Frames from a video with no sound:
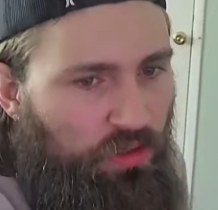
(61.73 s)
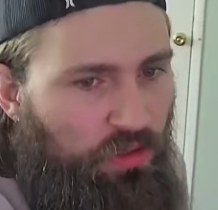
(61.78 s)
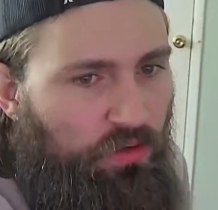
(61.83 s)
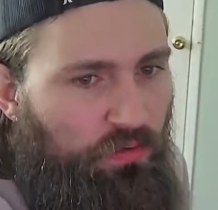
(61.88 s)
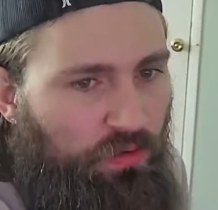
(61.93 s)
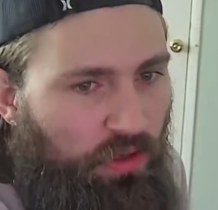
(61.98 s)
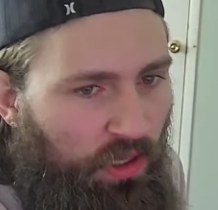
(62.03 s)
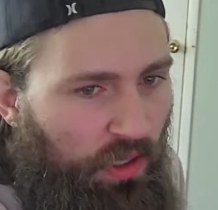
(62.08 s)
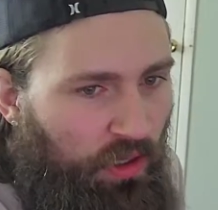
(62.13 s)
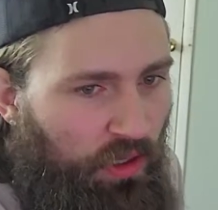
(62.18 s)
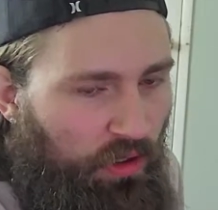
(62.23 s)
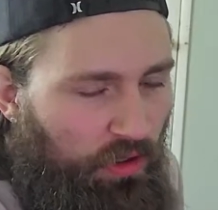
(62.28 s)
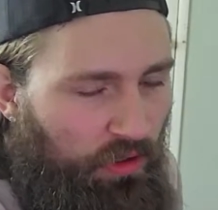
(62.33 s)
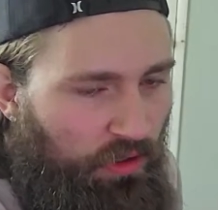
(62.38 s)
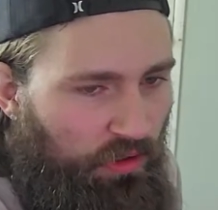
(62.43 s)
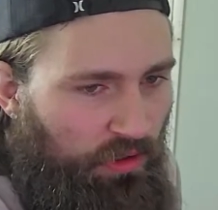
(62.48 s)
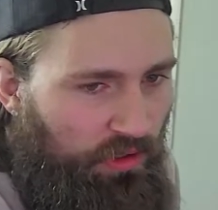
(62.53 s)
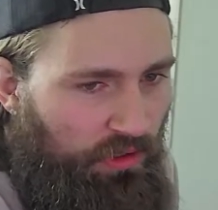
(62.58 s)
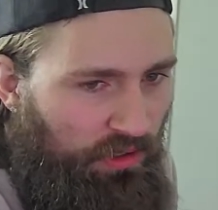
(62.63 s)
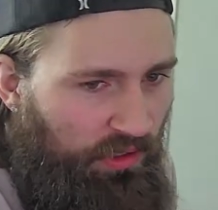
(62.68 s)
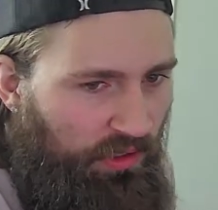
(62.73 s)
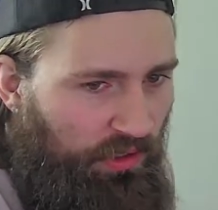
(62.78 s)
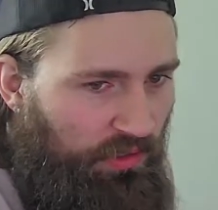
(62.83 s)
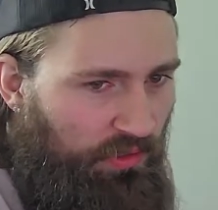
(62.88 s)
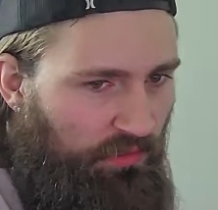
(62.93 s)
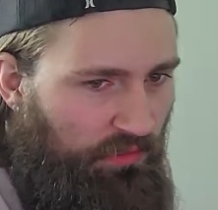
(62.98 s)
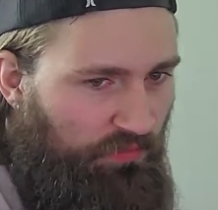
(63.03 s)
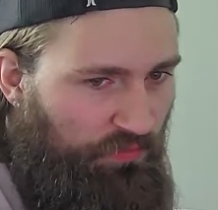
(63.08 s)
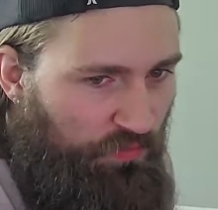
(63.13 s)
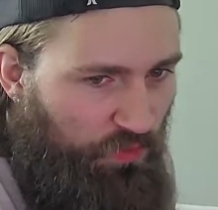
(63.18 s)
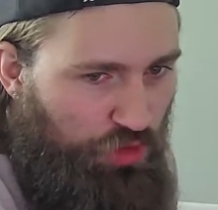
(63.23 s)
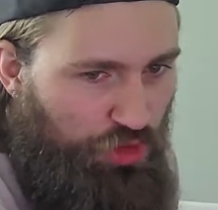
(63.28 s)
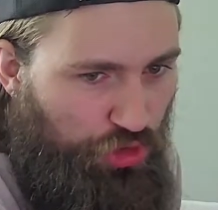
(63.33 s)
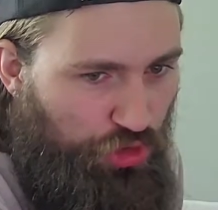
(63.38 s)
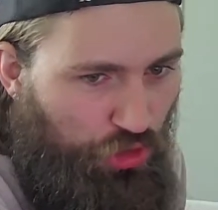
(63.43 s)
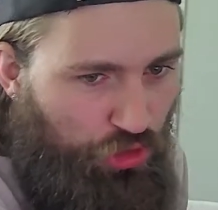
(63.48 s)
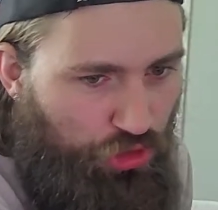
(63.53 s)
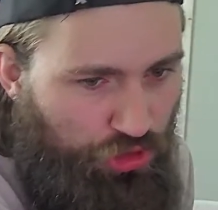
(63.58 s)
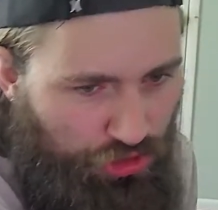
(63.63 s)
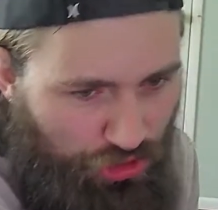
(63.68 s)
for
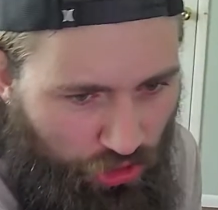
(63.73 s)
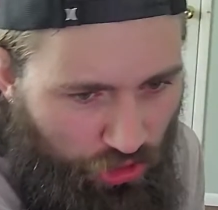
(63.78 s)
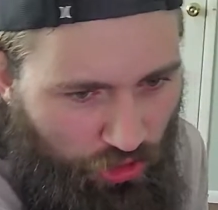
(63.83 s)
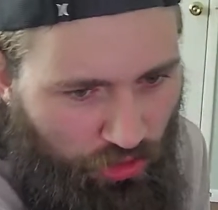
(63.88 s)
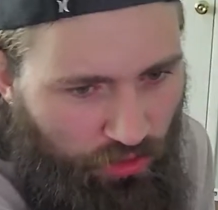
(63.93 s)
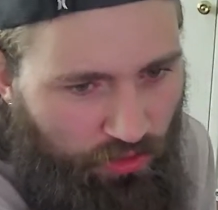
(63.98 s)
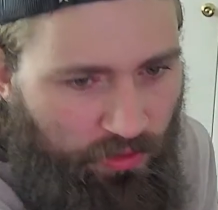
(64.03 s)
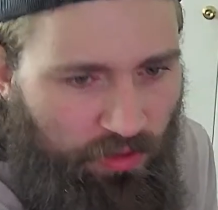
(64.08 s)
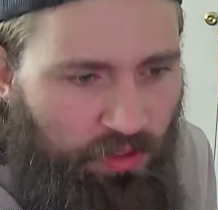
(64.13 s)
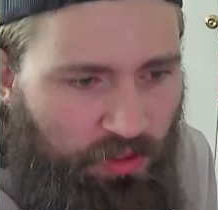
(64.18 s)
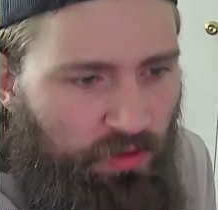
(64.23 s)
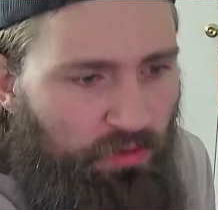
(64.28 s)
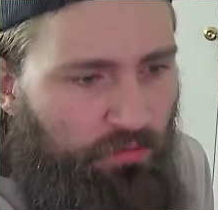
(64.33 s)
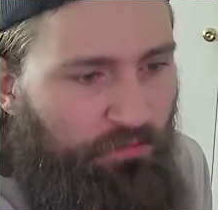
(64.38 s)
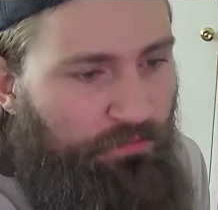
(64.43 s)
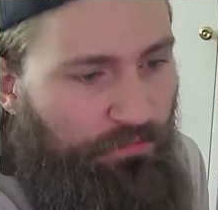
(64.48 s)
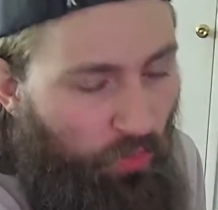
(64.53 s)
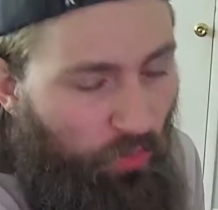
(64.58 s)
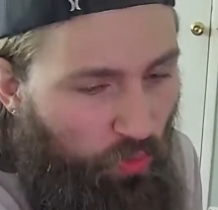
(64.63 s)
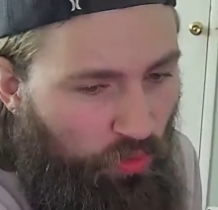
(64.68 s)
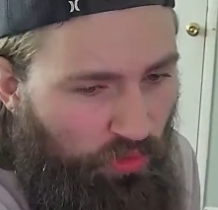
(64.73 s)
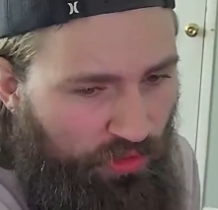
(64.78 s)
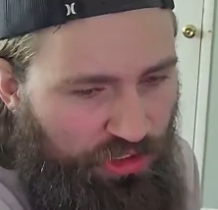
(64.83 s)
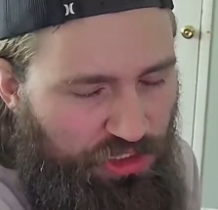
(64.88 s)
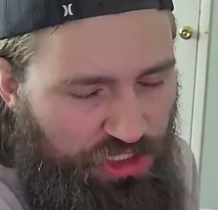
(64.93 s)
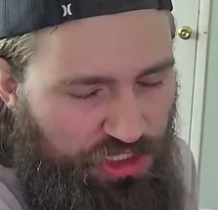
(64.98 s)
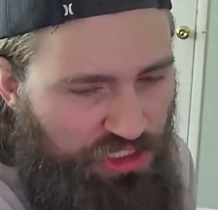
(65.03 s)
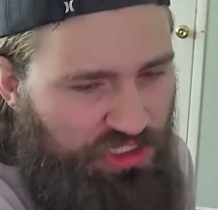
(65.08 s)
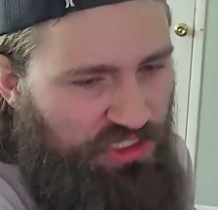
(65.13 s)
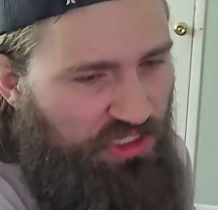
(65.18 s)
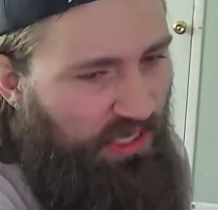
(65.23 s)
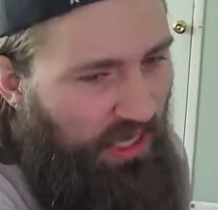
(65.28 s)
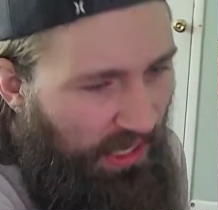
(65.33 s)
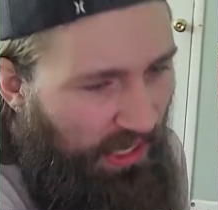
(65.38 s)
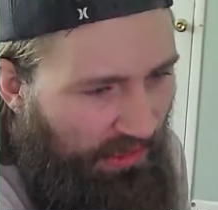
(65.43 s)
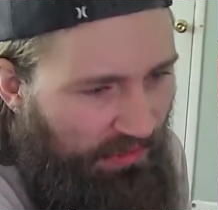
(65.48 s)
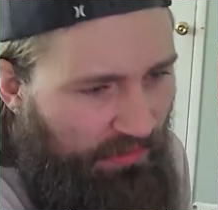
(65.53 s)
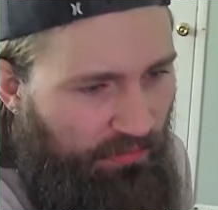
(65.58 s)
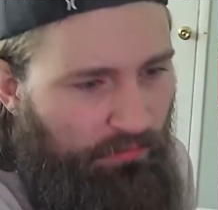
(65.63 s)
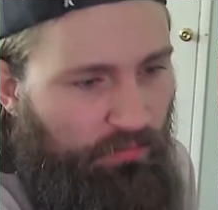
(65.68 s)
Sugar Sean, 4 inches in
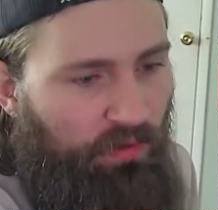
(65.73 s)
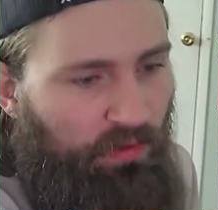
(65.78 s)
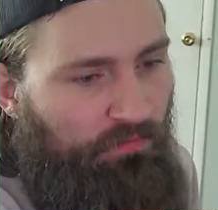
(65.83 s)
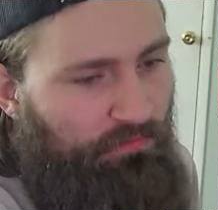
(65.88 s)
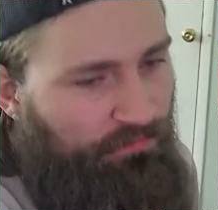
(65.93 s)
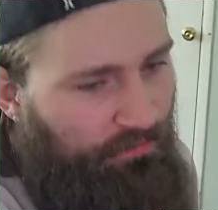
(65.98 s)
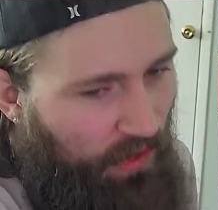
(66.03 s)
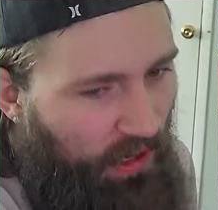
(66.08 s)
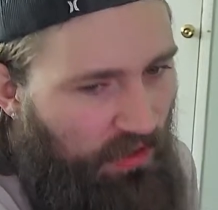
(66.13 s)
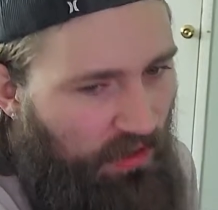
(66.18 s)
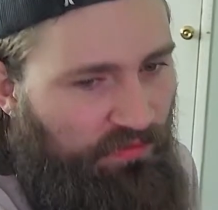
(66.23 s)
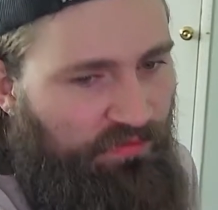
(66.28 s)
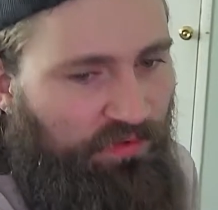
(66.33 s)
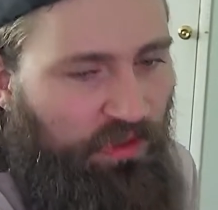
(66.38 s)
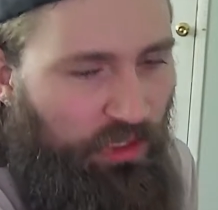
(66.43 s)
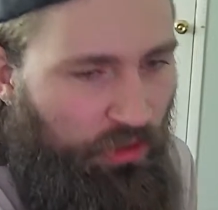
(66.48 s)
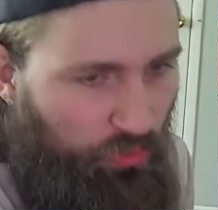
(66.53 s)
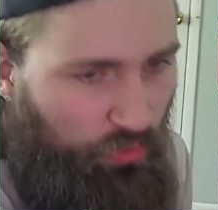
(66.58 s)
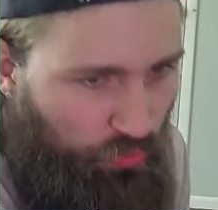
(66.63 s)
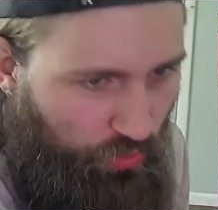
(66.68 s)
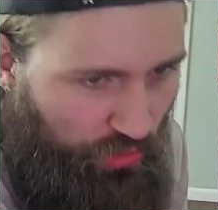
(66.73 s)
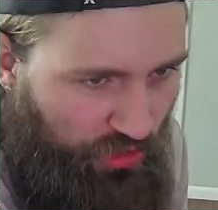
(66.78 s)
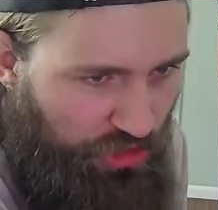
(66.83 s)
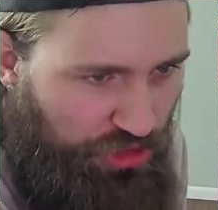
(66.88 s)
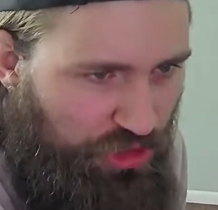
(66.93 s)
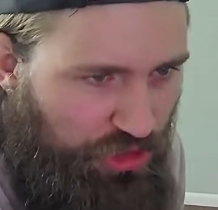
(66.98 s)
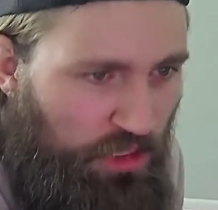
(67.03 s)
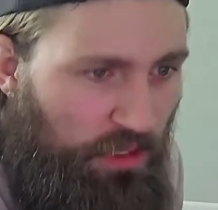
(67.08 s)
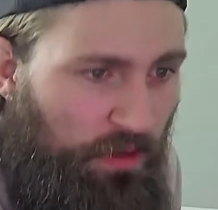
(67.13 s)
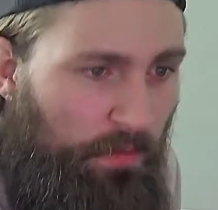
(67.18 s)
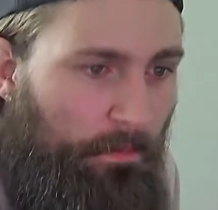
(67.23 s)
height, 5 in reach.